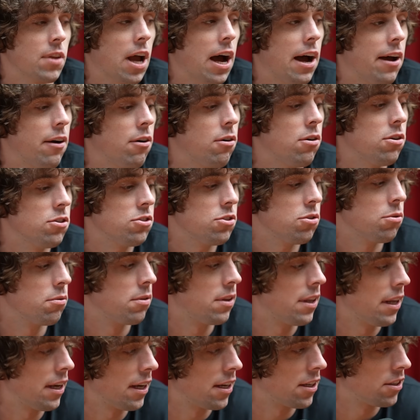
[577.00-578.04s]
You know? I also
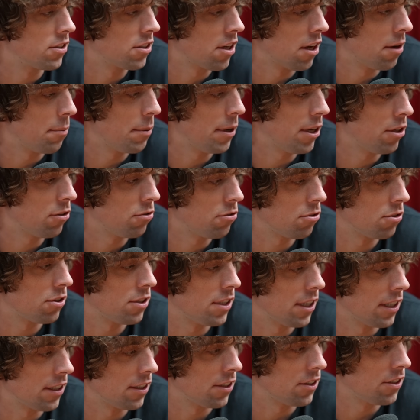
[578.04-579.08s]
think it's going to be
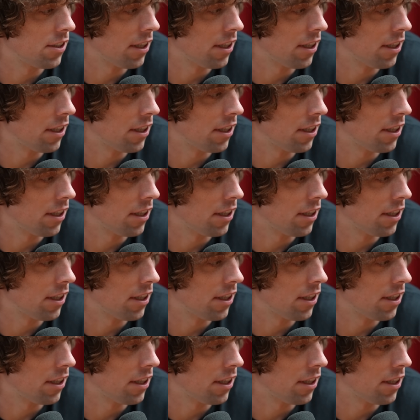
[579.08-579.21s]
interesting to